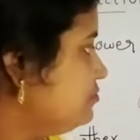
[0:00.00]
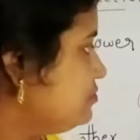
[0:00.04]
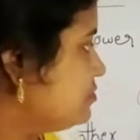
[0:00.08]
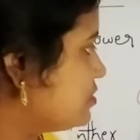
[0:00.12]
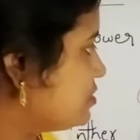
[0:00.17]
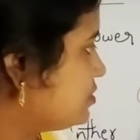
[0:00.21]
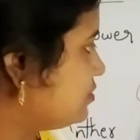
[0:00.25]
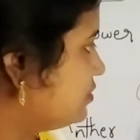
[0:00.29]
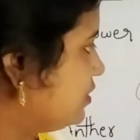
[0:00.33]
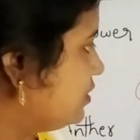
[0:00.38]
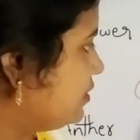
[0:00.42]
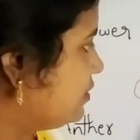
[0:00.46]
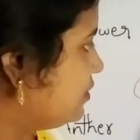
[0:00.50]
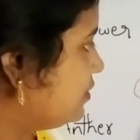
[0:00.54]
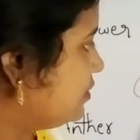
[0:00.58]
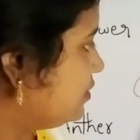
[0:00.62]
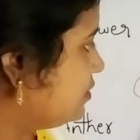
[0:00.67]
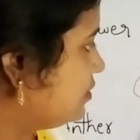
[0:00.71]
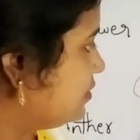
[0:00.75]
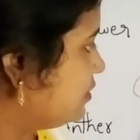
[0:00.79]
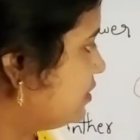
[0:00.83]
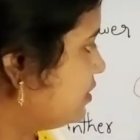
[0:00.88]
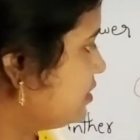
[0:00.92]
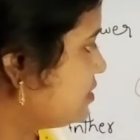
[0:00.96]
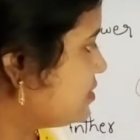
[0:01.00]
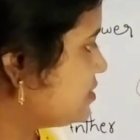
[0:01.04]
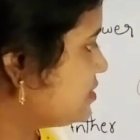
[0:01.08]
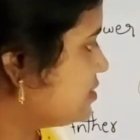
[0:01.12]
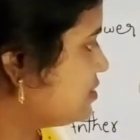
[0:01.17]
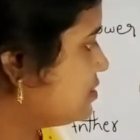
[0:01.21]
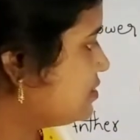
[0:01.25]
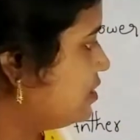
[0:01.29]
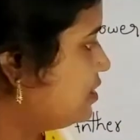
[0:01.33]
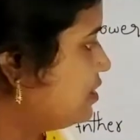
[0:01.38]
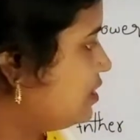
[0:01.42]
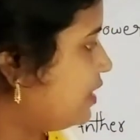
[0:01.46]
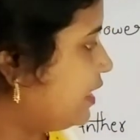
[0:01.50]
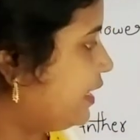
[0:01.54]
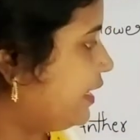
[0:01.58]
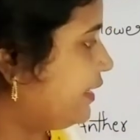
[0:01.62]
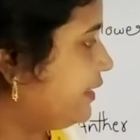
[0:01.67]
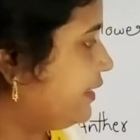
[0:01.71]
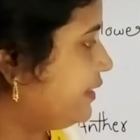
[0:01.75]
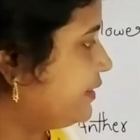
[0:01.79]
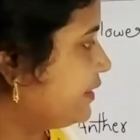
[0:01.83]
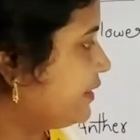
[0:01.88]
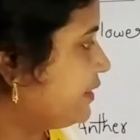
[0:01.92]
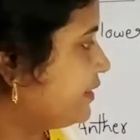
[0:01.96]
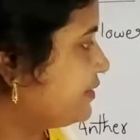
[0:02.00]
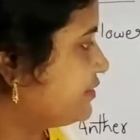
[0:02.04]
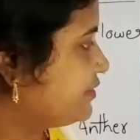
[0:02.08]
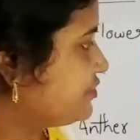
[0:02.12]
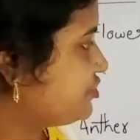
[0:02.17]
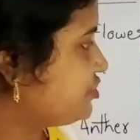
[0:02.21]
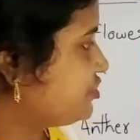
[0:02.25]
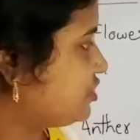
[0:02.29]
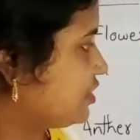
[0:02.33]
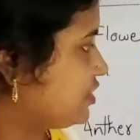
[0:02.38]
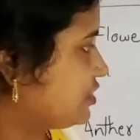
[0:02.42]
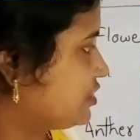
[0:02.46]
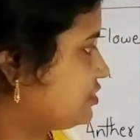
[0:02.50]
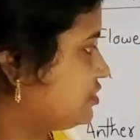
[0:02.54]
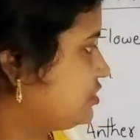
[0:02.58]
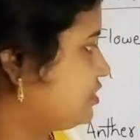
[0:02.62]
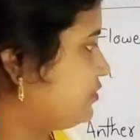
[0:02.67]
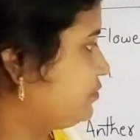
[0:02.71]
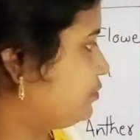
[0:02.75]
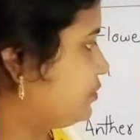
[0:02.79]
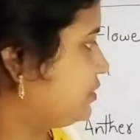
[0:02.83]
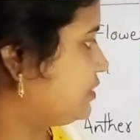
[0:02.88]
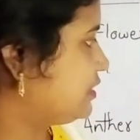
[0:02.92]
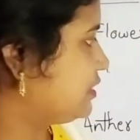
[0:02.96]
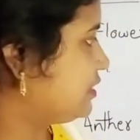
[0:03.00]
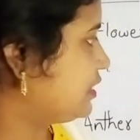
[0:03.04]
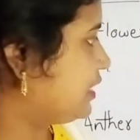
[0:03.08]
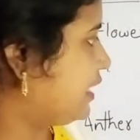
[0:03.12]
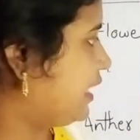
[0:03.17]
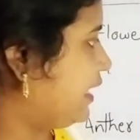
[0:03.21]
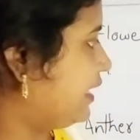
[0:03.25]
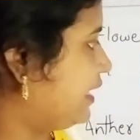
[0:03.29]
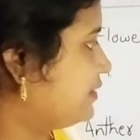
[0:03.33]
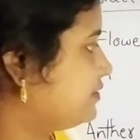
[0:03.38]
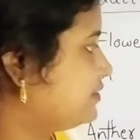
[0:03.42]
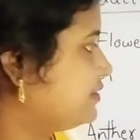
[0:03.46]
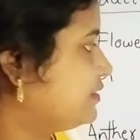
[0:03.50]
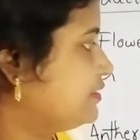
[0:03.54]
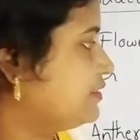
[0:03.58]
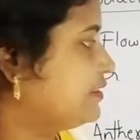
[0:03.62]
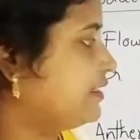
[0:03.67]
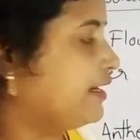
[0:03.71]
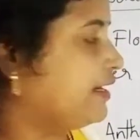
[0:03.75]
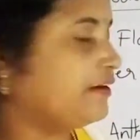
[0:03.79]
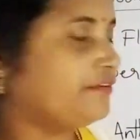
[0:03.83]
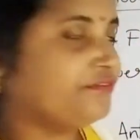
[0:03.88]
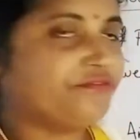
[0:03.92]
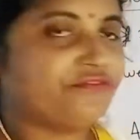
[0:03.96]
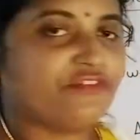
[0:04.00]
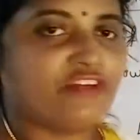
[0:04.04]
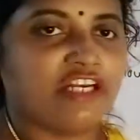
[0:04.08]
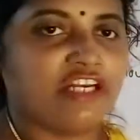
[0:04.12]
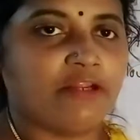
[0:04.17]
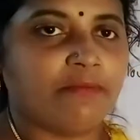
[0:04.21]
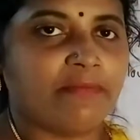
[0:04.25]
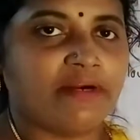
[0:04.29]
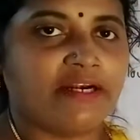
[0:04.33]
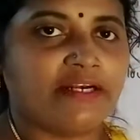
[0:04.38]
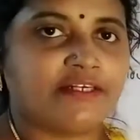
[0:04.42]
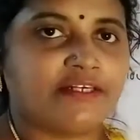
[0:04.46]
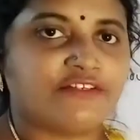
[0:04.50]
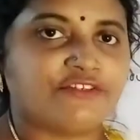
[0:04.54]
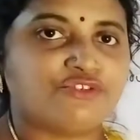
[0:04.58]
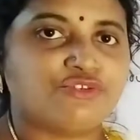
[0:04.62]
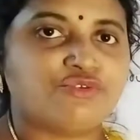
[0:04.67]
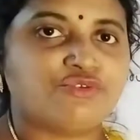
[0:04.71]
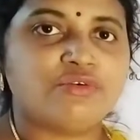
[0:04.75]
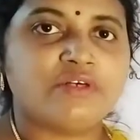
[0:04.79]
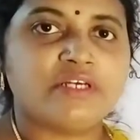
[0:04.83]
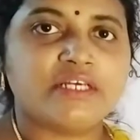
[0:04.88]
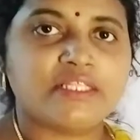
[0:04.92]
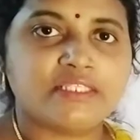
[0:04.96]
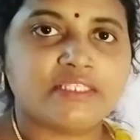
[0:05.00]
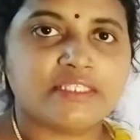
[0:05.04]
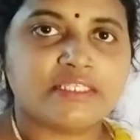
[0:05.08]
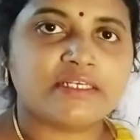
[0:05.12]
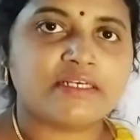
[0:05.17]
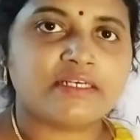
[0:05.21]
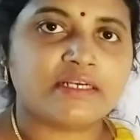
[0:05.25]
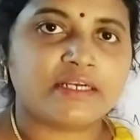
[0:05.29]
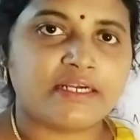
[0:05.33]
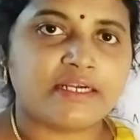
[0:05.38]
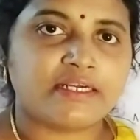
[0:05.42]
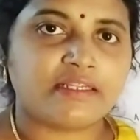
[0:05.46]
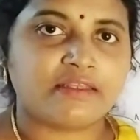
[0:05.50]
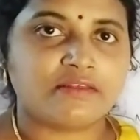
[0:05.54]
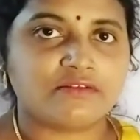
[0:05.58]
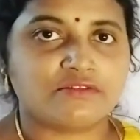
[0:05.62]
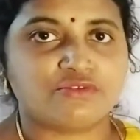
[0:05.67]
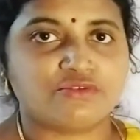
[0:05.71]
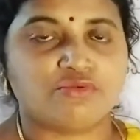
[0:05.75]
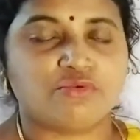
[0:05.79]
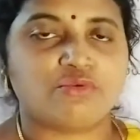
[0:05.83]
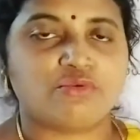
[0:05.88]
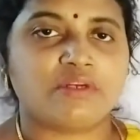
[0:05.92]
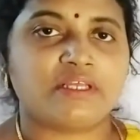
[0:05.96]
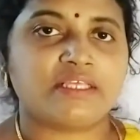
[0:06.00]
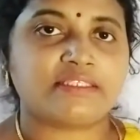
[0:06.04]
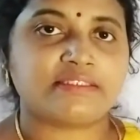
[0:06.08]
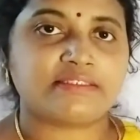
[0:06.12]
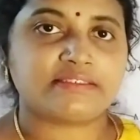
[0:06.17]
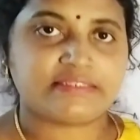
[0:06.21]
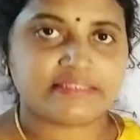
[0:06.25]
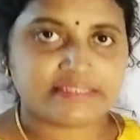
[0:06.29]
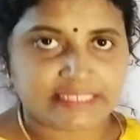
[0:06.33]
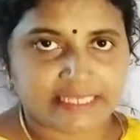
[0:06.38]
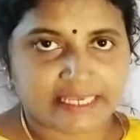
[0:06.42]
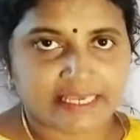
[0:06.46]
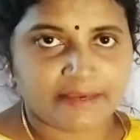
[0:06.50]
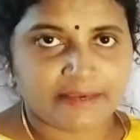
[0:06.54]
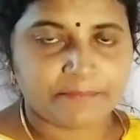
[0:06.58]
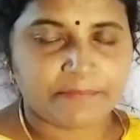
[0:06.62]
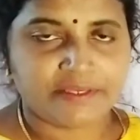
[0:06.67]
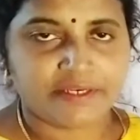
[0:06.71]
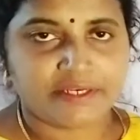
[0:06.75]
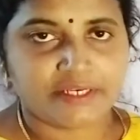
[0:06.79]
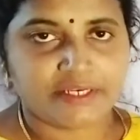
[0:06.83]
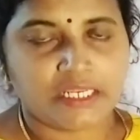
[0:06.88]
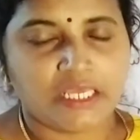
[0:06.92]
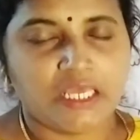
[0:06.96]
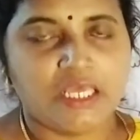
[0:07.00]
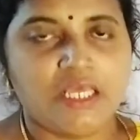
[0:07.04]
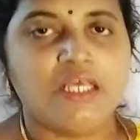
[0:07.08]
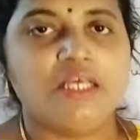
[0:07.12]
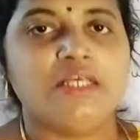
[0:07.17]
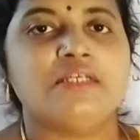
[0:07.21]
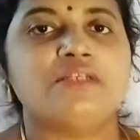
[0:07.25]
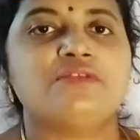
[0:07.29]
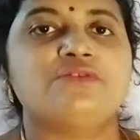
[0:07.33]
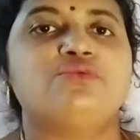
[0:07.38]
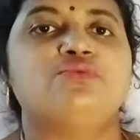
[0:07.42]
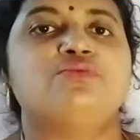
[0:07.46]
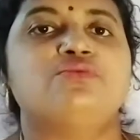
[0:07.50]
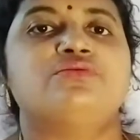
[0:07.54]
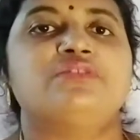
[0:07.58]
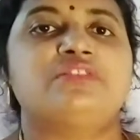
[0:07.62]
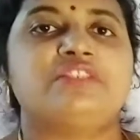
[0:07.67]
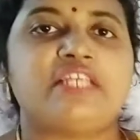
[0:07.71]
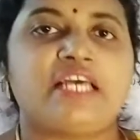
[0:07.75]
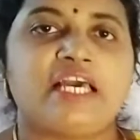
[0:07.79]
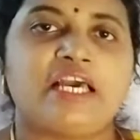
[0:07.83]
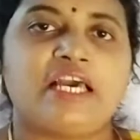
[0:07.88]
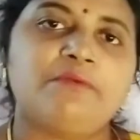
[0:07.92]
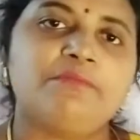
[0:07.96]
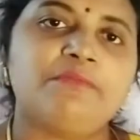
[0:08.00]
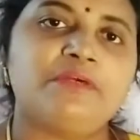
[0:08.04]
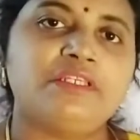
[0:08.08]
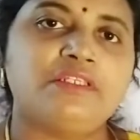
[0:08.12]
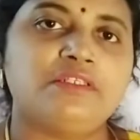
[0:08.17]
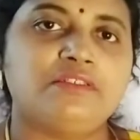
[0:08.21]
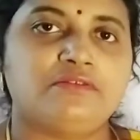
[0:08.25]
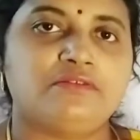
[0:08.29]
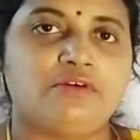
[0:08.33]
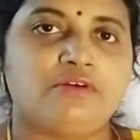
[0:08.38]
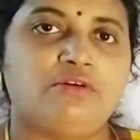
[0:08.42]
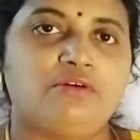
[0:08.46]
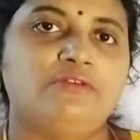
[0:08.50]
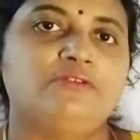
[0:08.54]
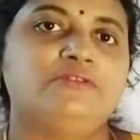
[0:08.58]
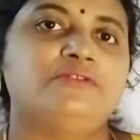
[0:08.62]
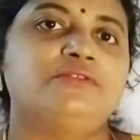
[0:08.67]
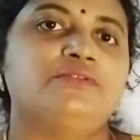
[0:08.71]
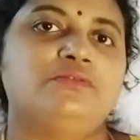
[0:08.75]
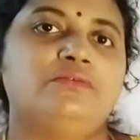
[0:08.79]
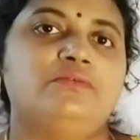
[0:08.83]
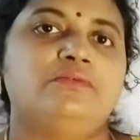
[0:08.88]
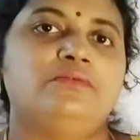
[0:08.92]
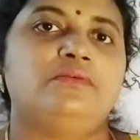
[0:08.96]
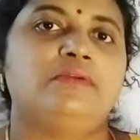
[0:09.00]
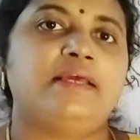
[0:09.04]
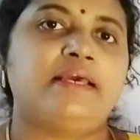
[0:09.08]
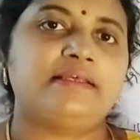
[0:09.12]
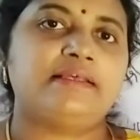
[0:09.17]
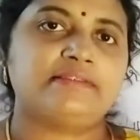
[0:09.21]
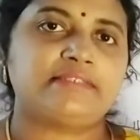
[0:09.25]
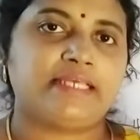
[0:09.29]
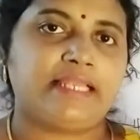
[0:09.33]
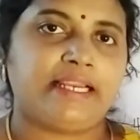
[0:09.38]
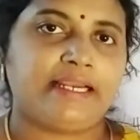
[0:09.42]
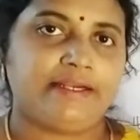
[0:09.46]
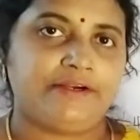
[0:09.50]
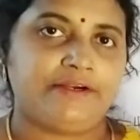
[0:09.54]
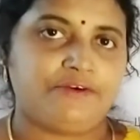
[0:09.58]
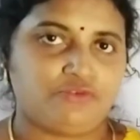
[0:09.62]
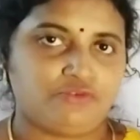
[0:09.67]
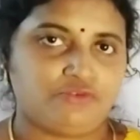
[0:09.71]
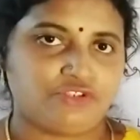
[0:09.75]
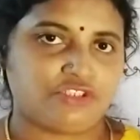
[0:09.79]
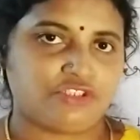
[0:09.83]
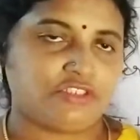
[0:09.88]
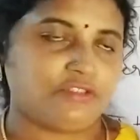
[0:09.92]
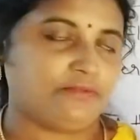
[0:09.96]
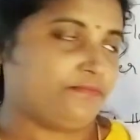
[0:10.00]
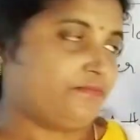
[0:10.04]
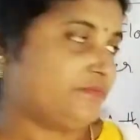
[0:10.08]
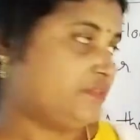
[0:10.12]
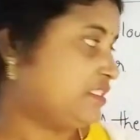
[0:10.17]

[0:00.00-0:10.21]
So this entire structure with anther and filament together, it is known as stamen. So stamen is also known as androecium.